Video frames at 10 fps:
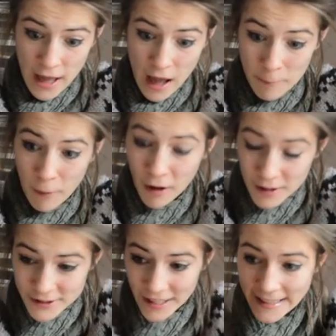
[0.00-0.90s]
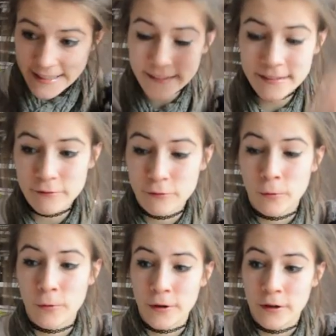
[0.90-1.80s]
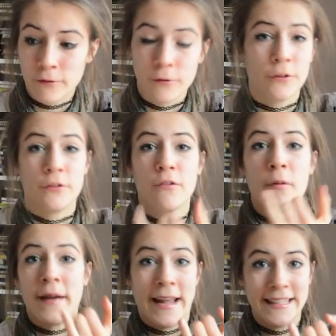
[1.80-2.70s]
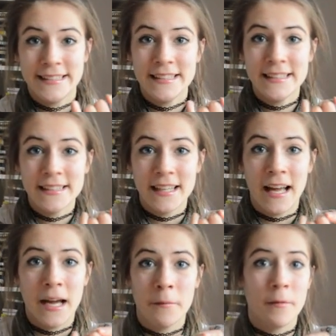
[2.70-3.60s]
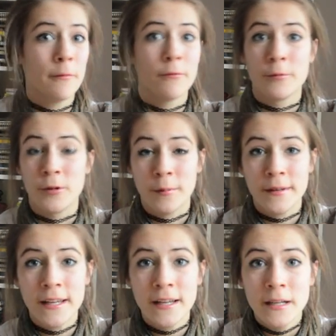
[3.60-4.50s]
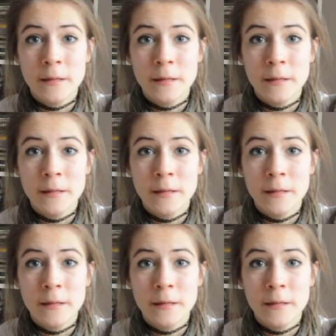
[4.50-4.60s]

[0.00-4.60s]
apologize for, first of all, my accent. I'm from Germany,